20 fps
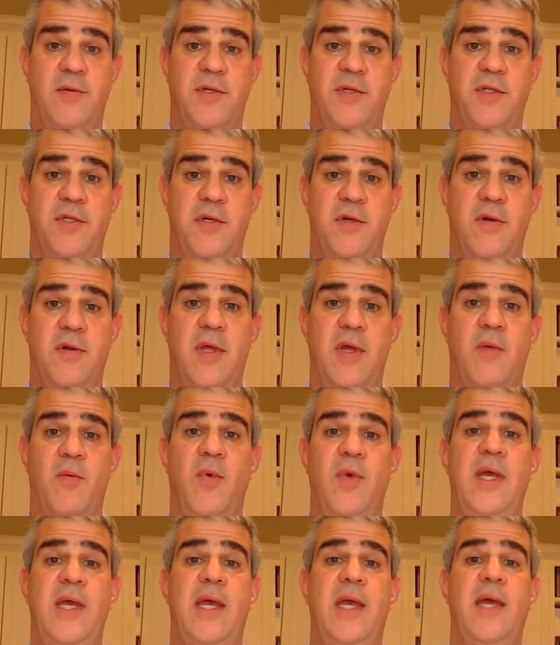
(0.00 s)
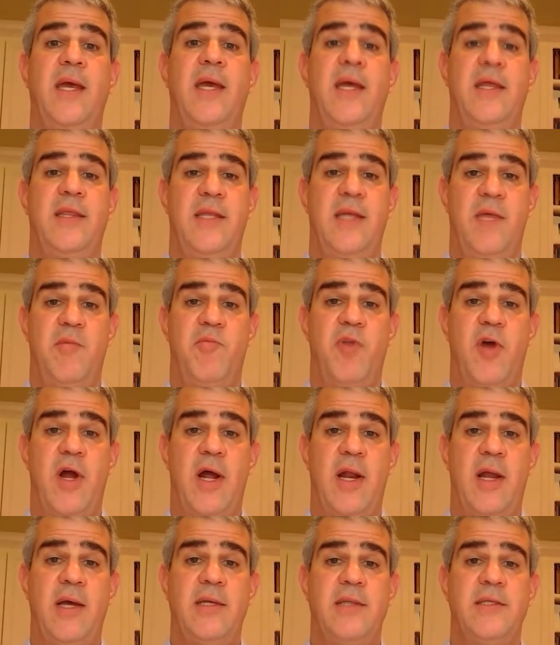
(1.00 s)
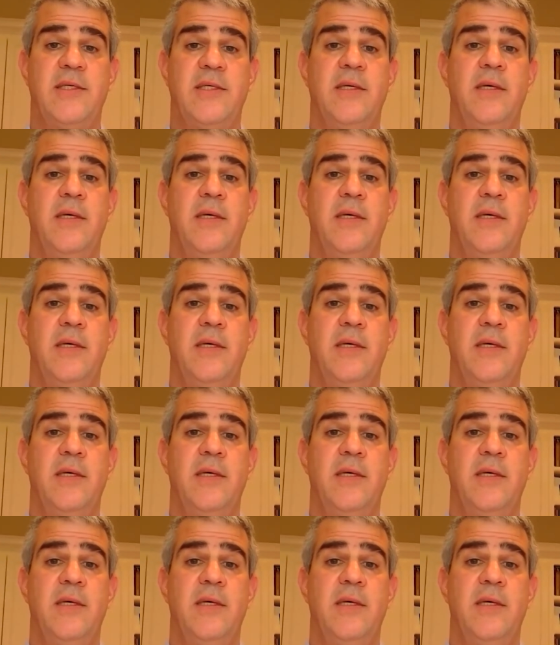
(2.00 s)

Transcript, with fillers: ensure that we can get that product